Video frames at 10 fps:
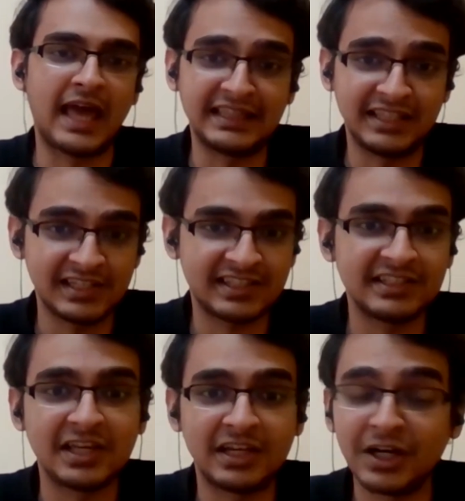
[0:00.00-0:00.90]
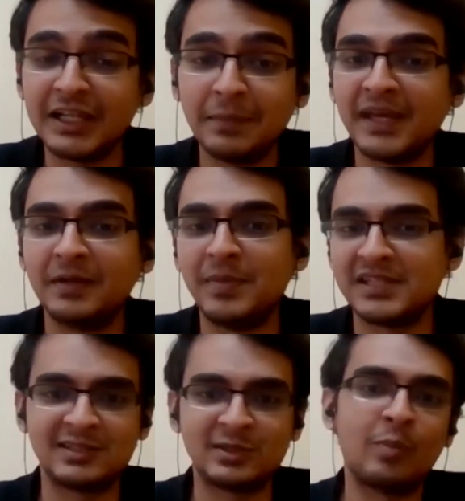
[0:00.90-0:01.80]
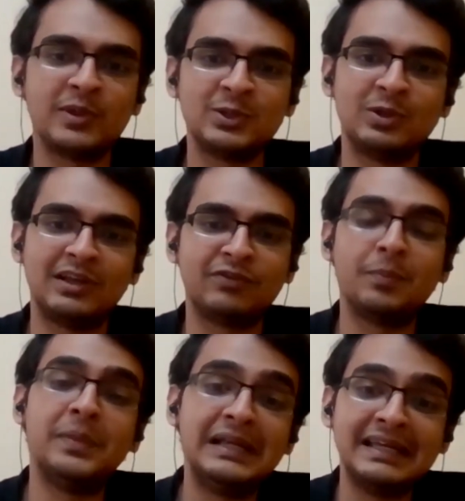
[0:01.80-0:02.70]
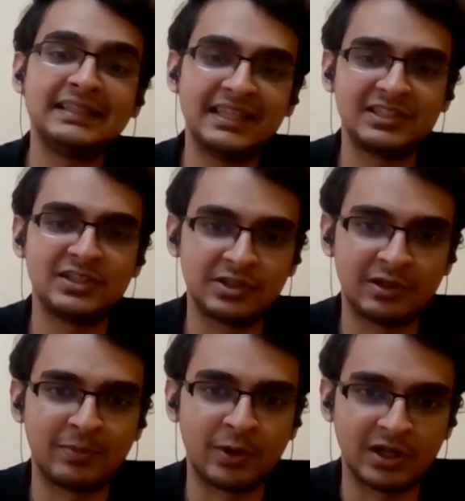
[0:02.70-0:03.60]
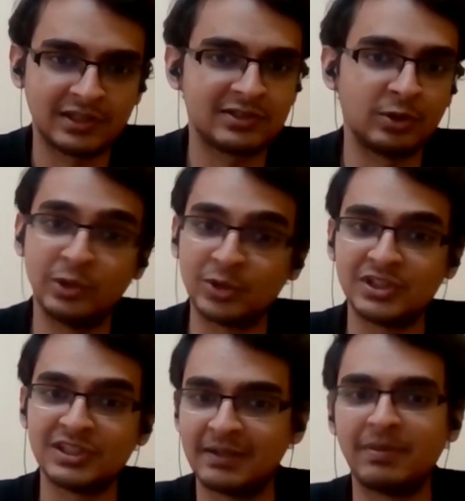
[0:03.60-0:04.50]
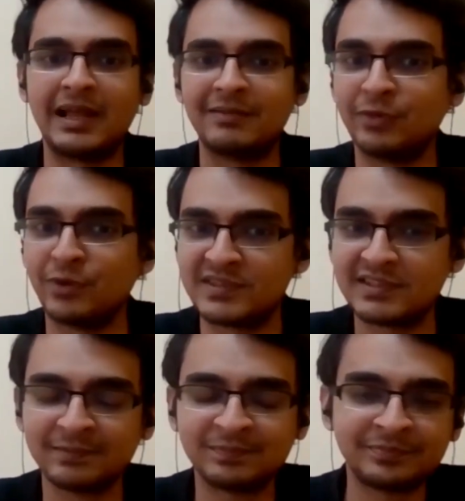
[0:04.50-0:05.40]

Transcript: And this is a really big business opportunity for building these digital products, solutions, and platforms.